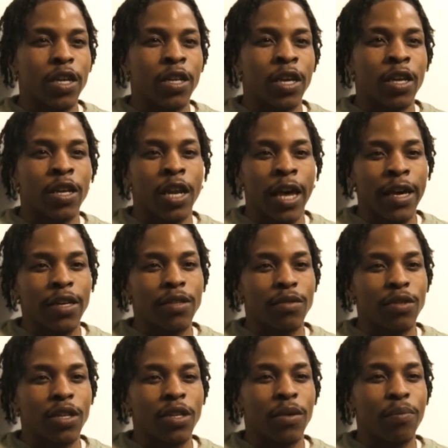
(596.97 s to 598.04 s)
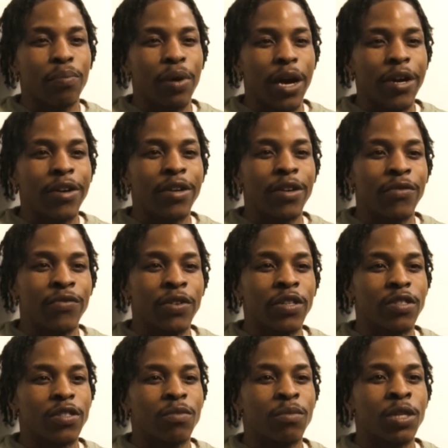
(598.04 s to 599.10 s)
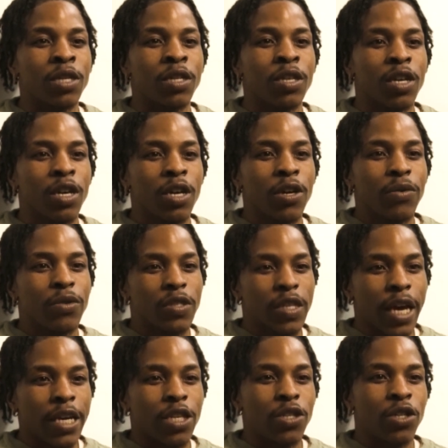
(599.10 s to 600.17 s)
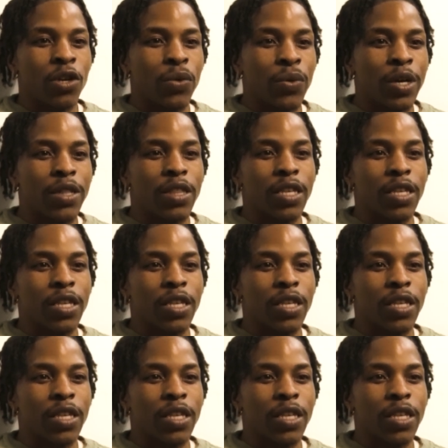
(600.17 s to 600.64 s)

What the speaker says: And then like the competitiveness in me was like, you know what?